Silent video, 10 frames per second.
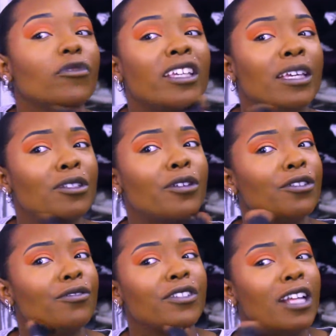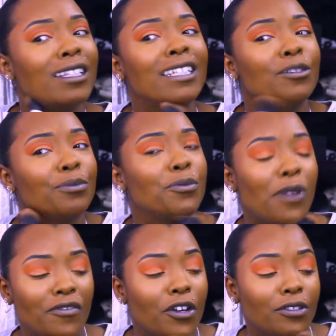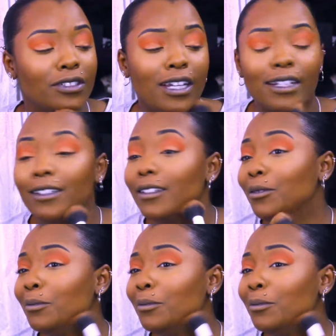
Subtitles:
Keep going off. I need to put my phone on silent.